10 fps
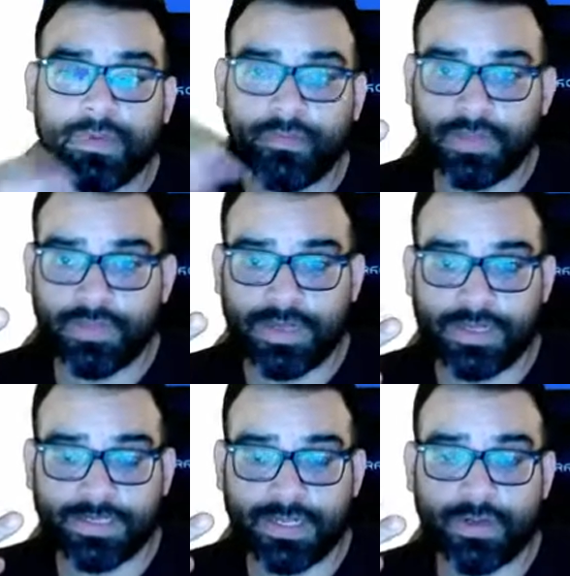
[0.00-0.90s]
Fully
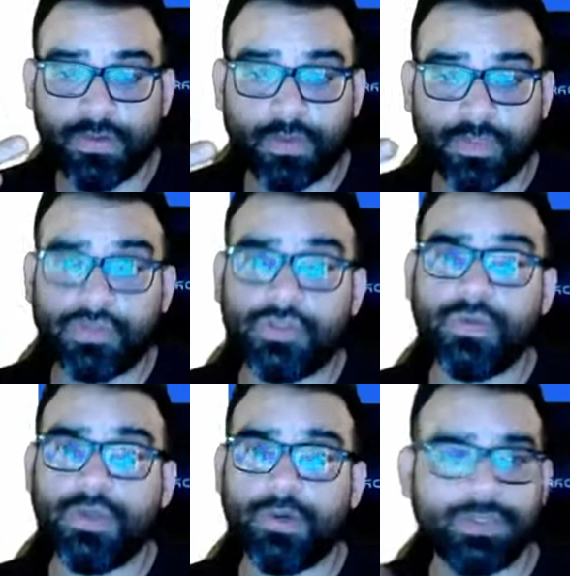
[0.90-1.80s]
vaccinated was two
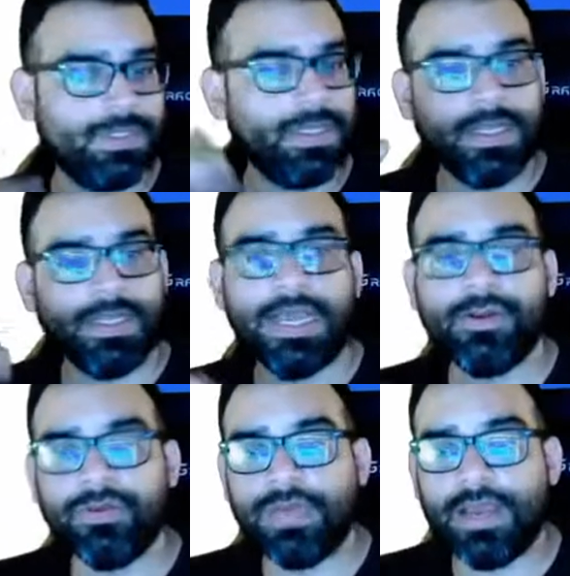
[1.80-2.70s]
doses. Now
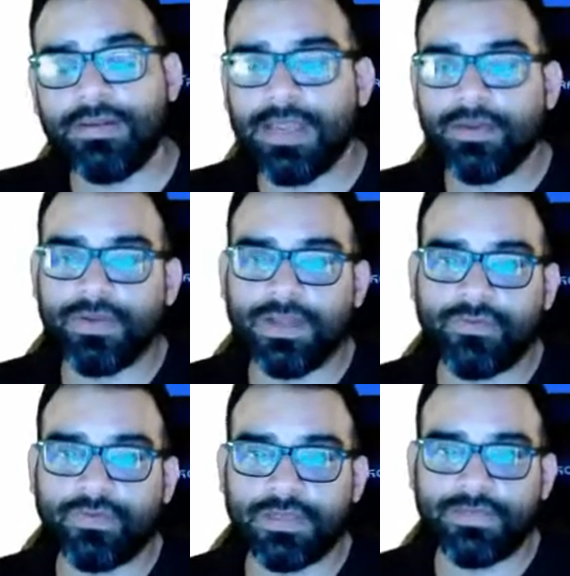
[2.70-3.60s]
you're not. Now you're not
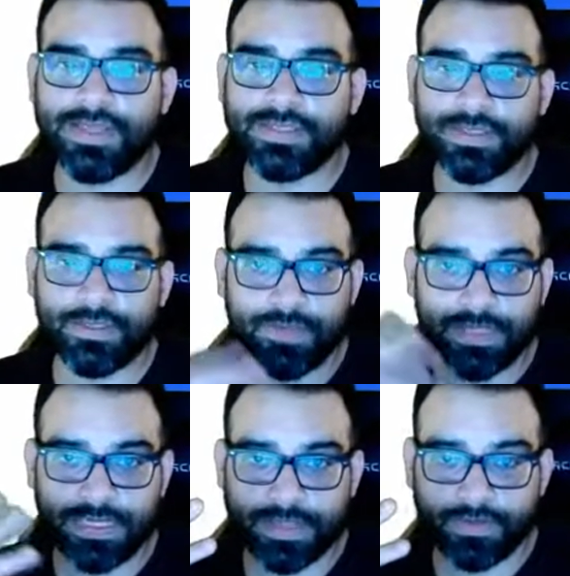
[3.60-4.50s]
fully vaccinated. You
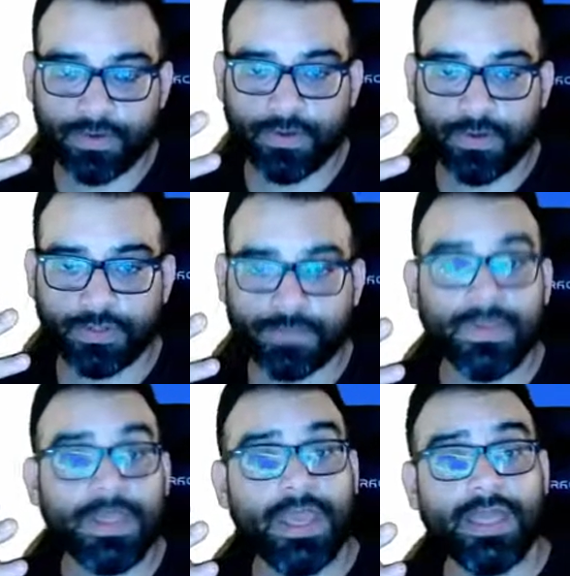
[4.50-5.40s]
need that third dose.
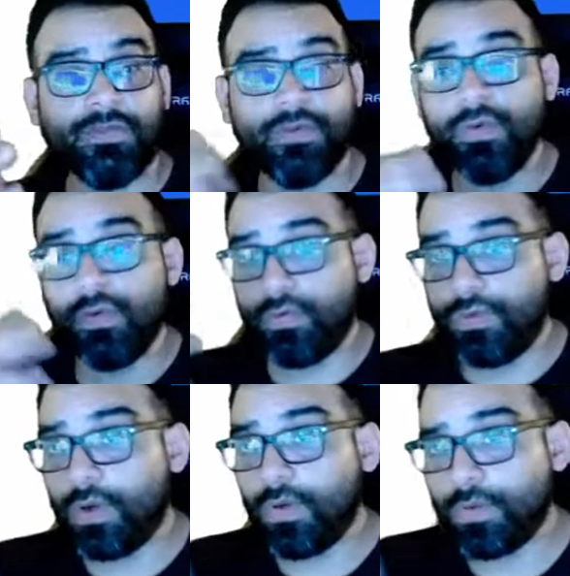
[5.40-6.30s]
And if you
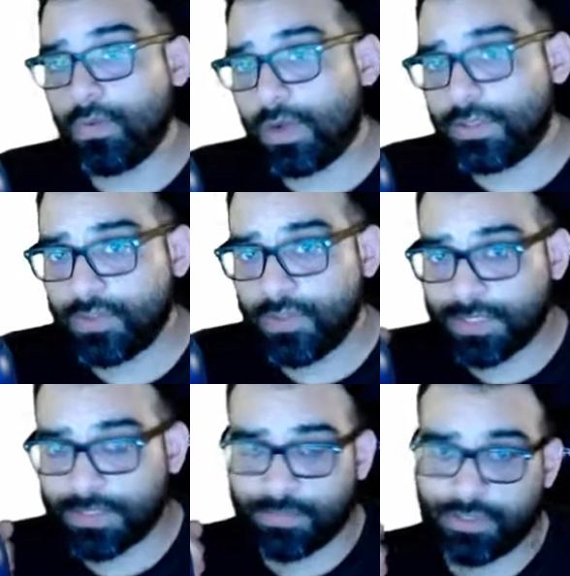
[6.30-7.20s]
don't want to
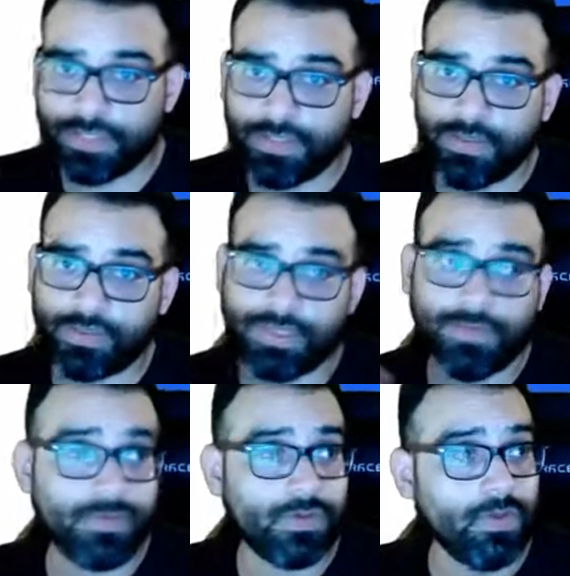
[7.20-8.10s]
get subjected
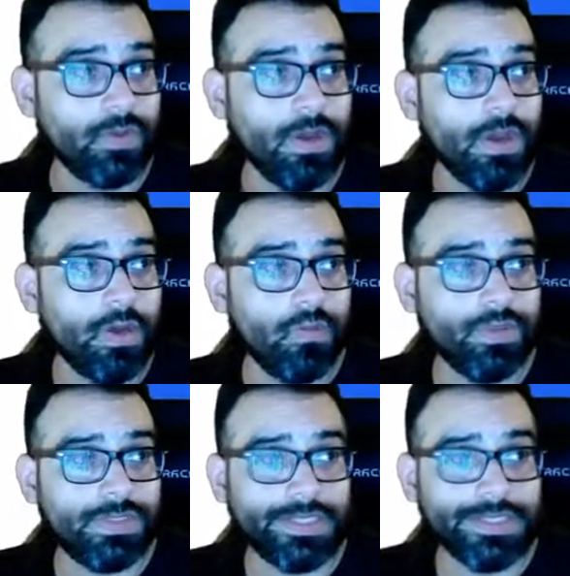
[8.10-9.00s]
yourself to
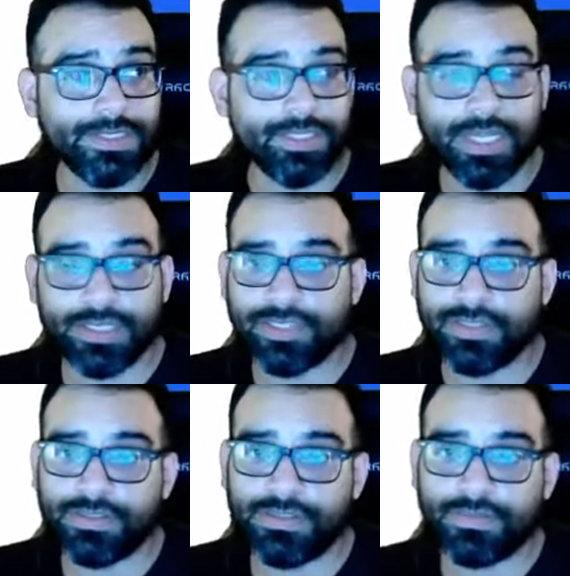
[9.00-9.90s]
routine
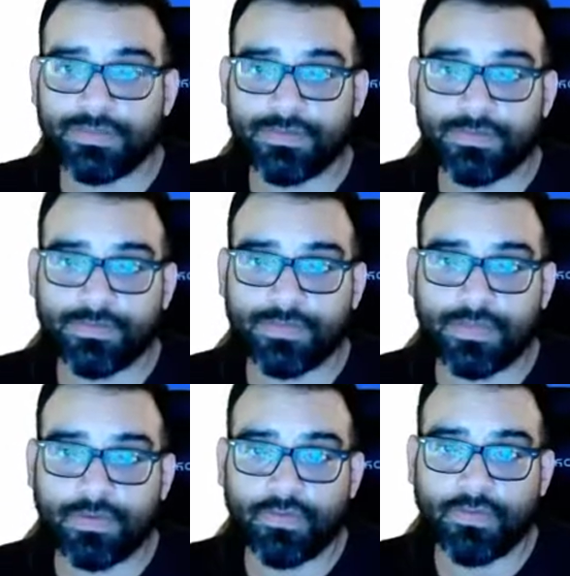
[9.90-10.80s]
injections
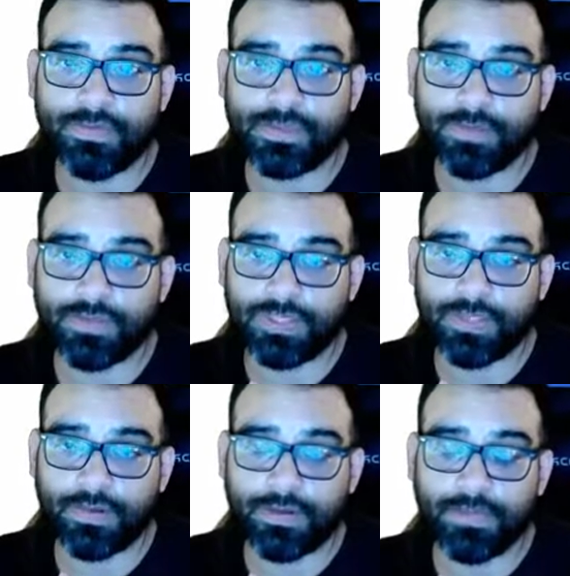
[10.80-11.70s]
from this
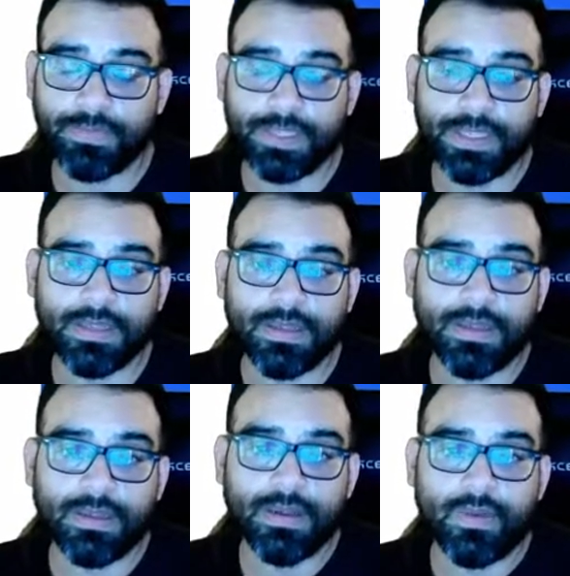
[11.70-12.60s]
particular company,
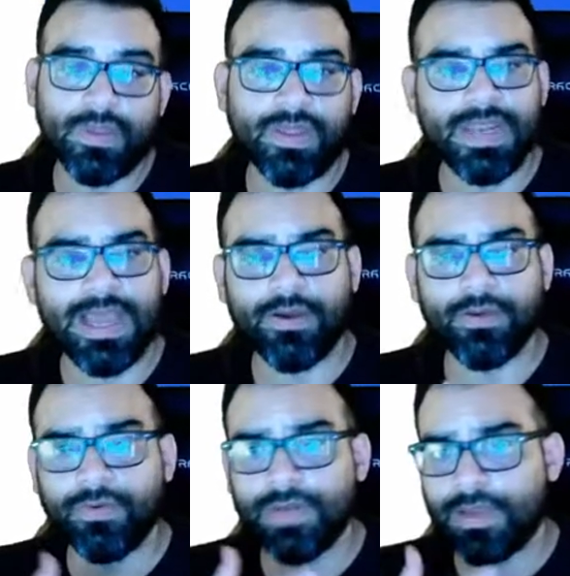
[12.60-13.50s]
well, then now
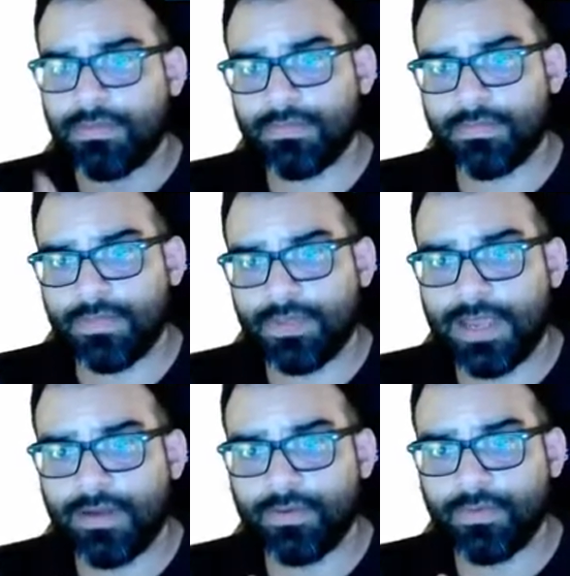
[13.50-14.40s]
you're not,
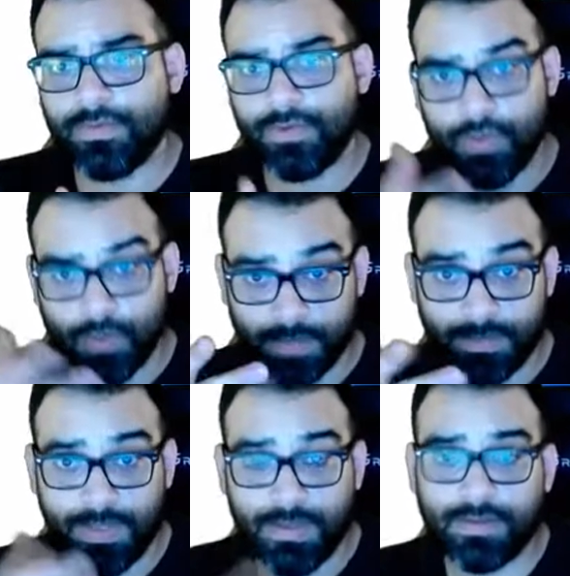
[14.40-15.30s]
now you can
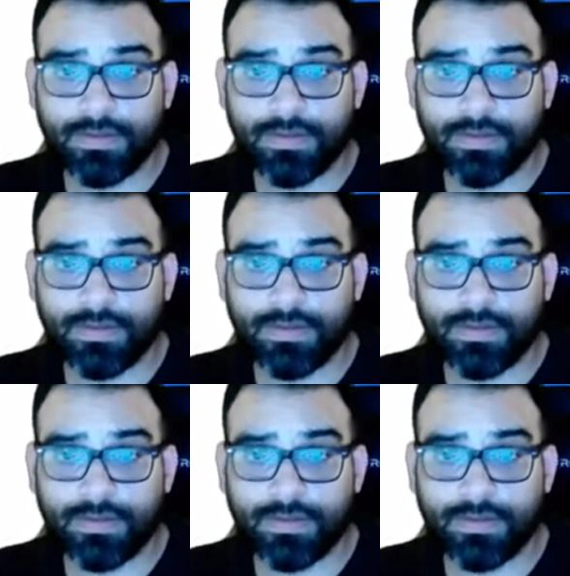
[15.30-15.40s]
be